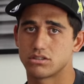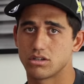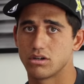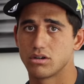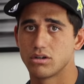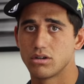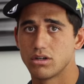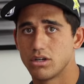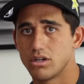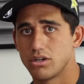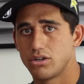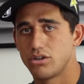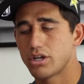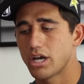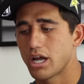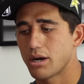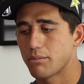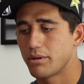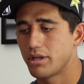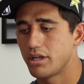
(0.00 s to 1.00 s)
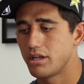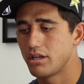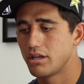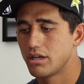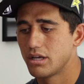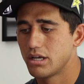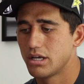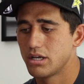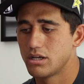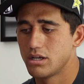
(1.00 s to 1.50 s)
So you got to be
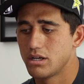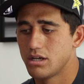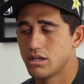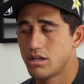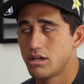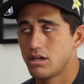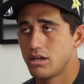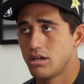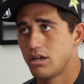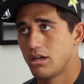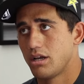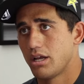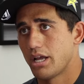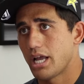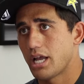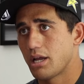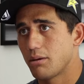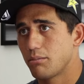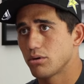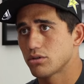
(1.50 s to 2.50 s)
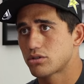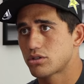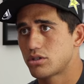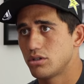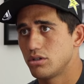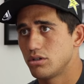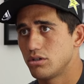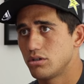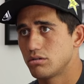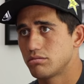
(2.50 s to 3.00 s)
able
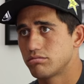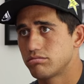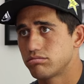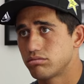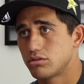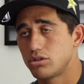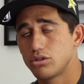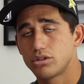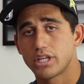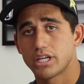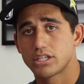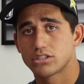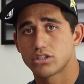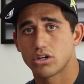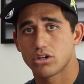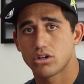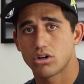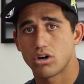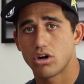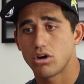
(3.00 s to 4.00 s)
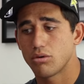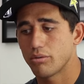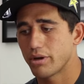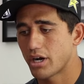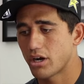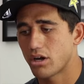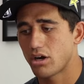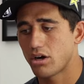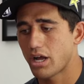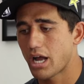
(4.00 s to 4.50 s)
to do things on call when
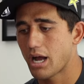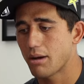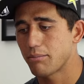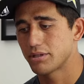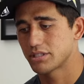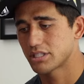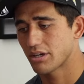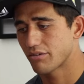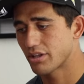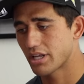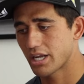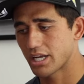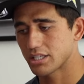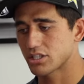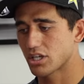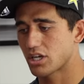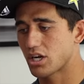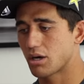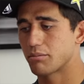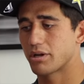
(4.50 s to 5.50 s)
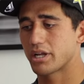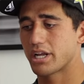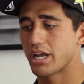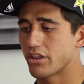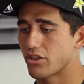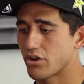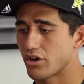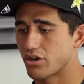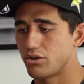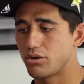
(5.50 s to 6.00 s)
it all happens. Everything has to come
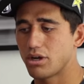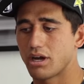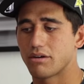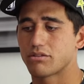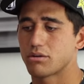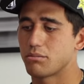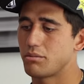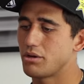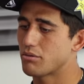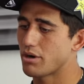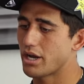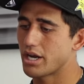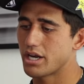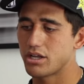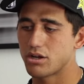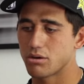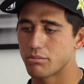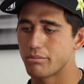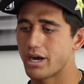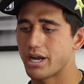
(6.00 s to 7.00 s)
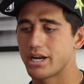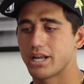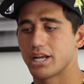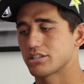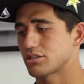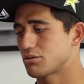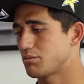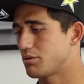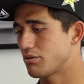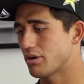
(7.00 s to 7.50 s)
together, and you have to be ready. Your body
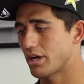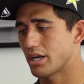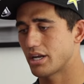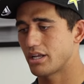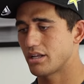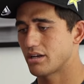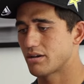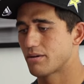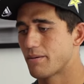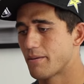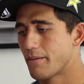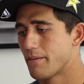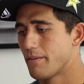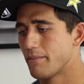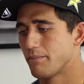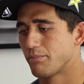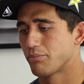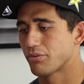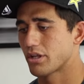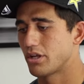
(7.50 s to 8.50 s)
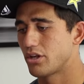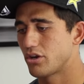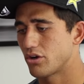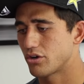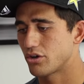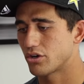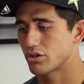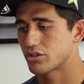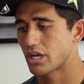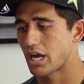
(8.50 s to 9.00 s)
has to be ready, and you know
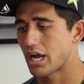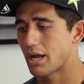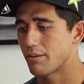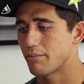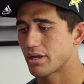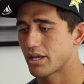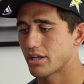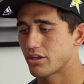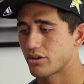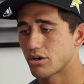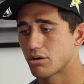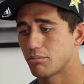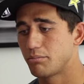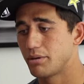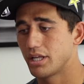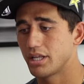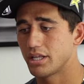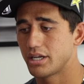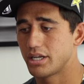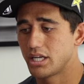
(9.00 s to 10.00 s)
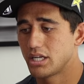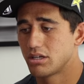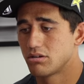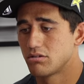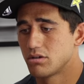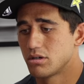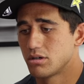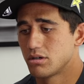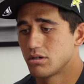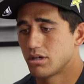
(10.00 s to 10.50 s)
your timing and your ability
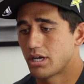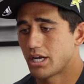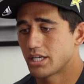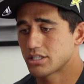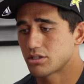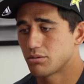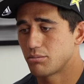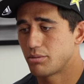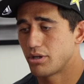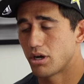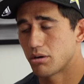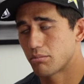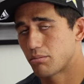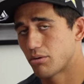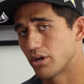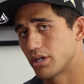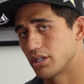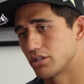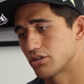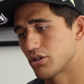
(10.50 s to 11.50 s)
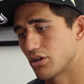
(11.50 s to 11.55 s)
has to be on point.